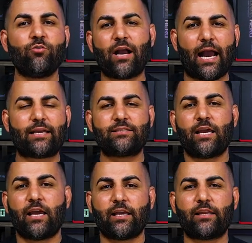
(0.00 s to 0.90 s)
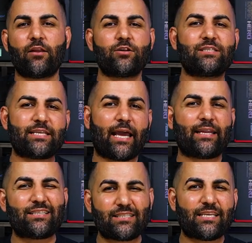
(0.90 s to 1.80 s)
guys can understand
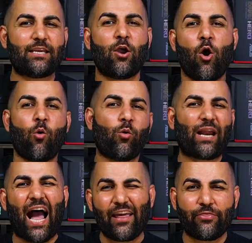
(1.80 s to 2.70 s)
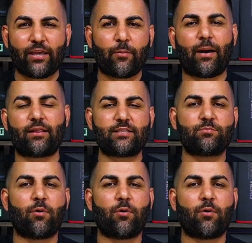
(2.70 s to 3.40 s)
and see what I think about this